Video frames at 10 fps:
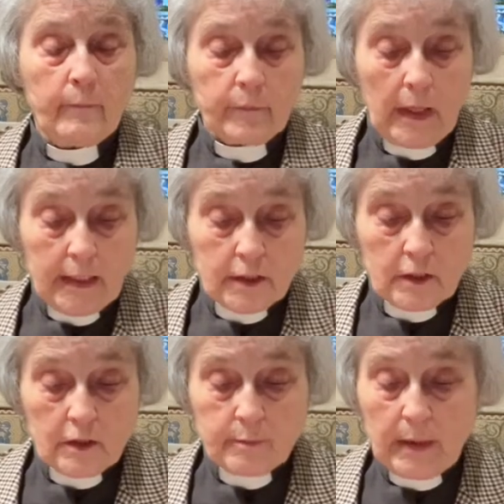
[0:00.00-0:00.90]

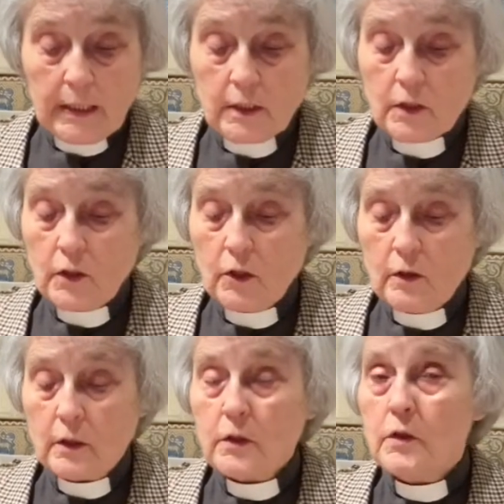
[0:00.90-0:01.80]
Esther's maids and
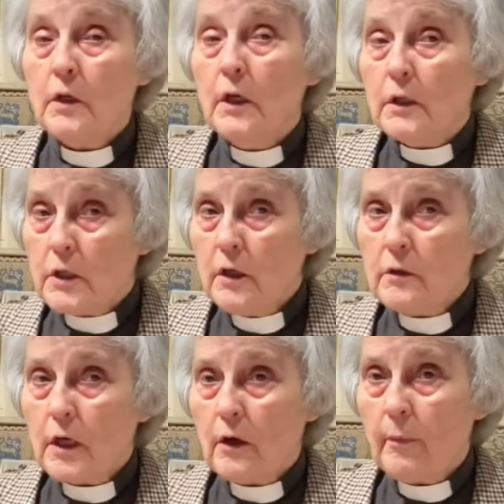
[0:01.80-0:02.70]
eunuchs told
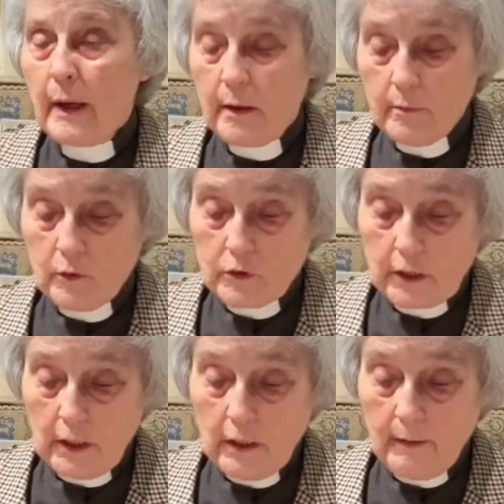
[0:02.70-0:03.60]
her about
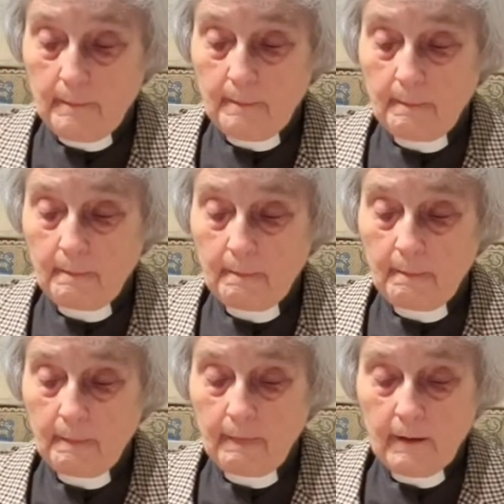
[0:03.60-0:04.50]
Mordecai.
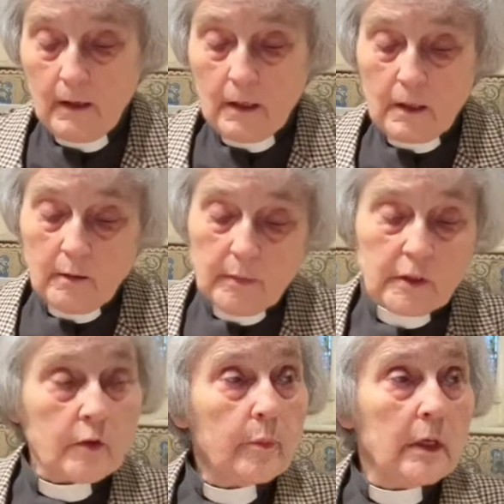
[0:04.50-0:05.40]
They must
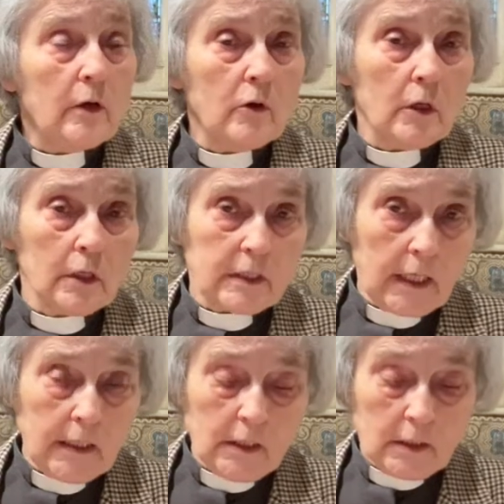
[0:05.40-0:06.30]
have been loyal
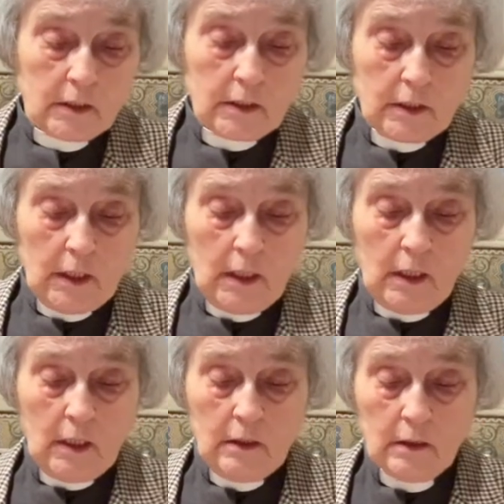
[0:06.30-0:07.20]
attendants to
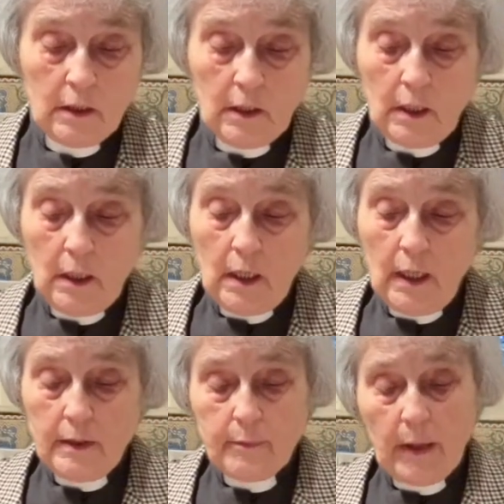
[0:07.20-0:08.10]
her,
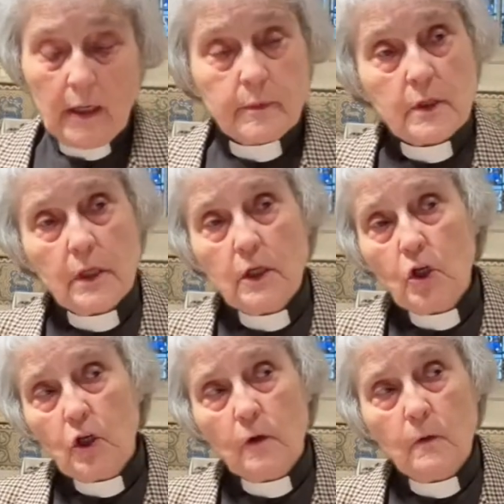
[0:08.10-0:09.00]
and perhaps they
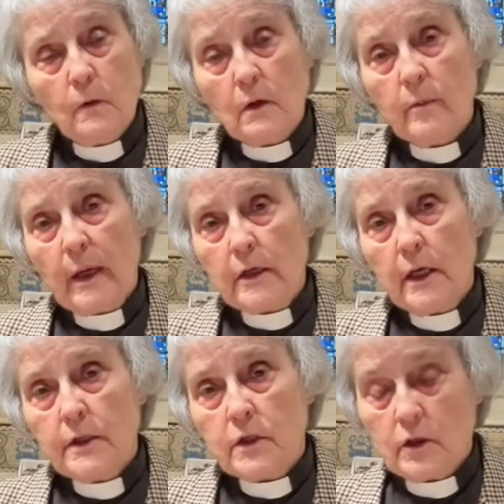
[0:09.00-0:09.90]
knew about
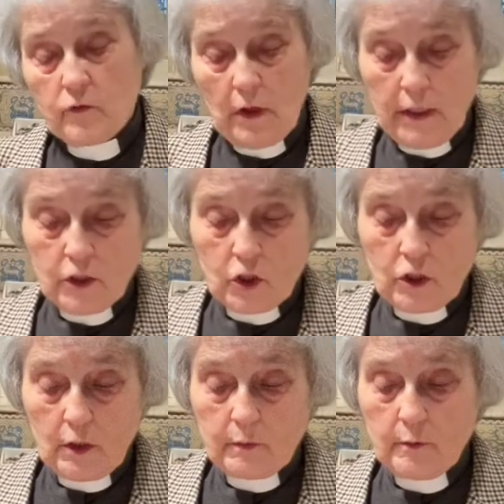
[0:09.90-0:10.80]
Esther's
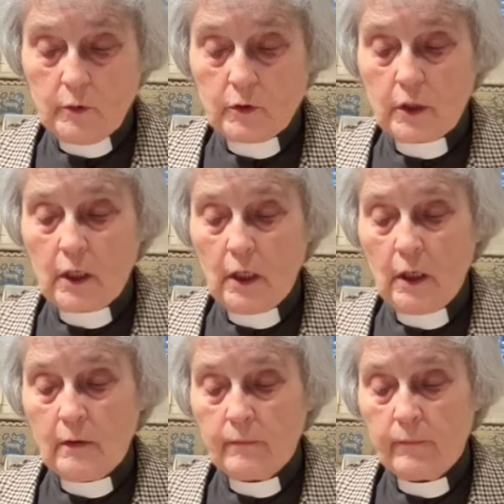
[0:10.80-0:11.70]
relationship to Mordecai.
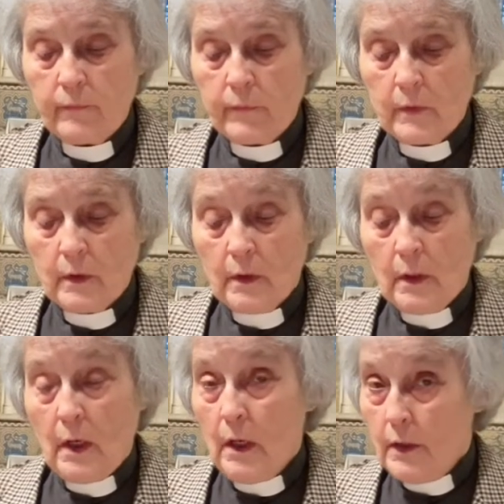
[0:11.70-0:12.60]

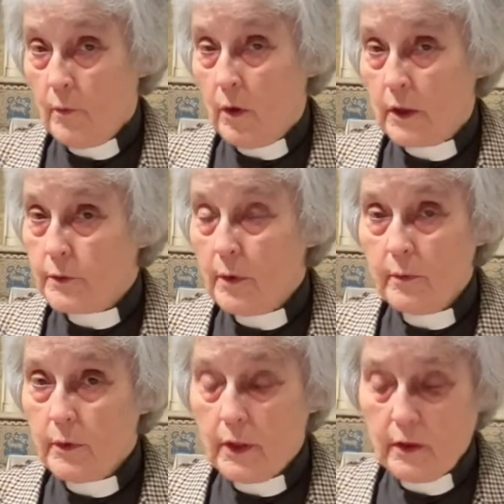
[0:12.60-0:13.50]
Otherwise, why
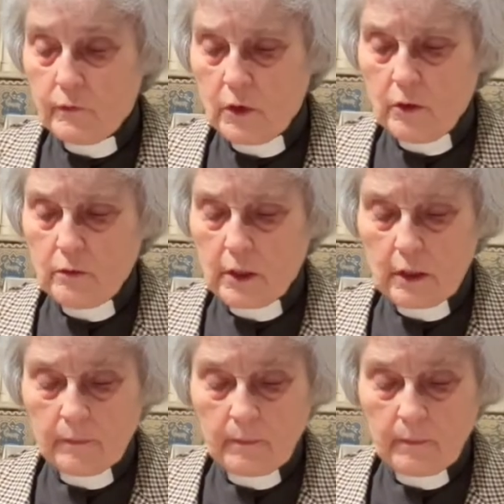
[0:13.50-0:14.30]
would they have told her?